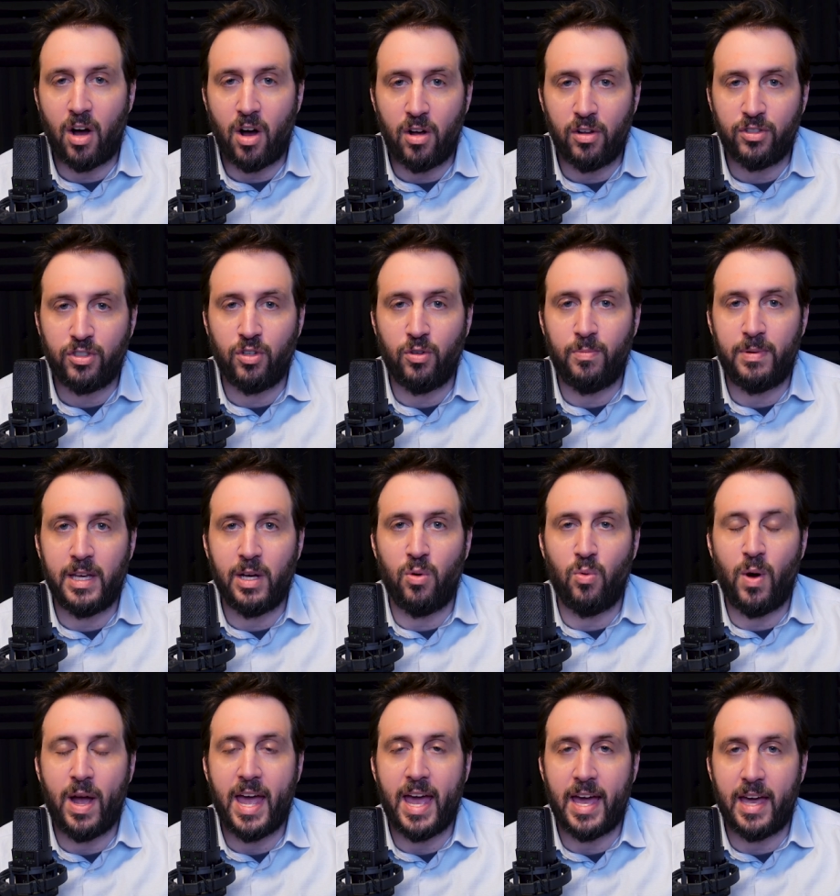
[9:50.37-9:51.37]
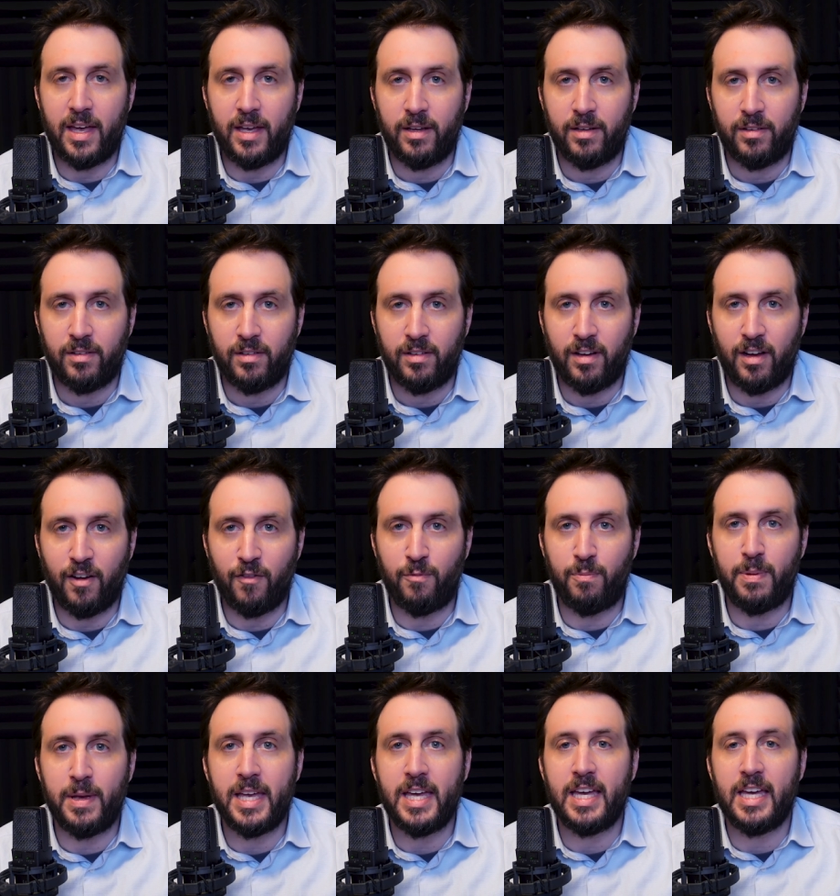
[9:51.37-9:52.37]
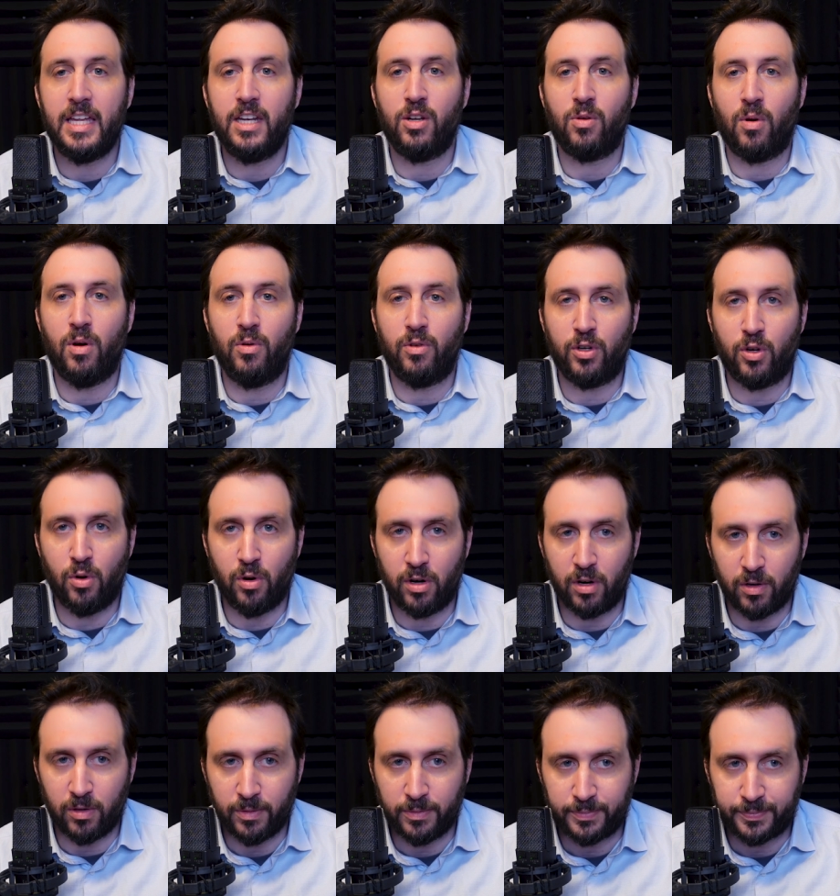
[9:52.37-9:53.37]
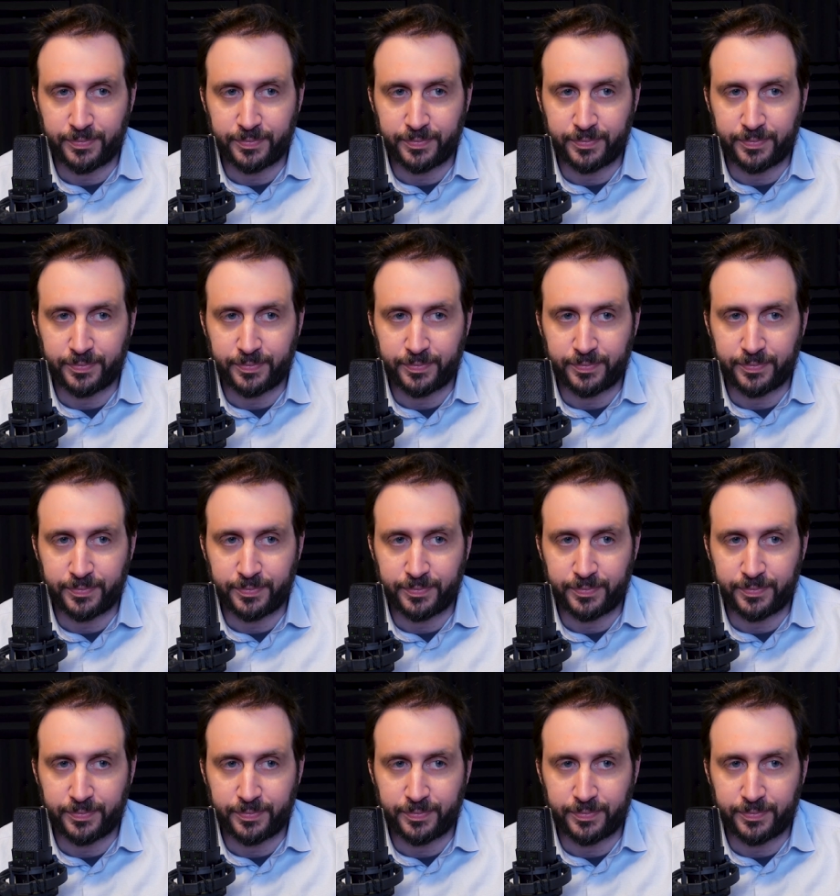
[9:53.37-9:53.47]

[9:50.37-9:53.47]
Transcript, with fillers: also be a way of being in your own corner.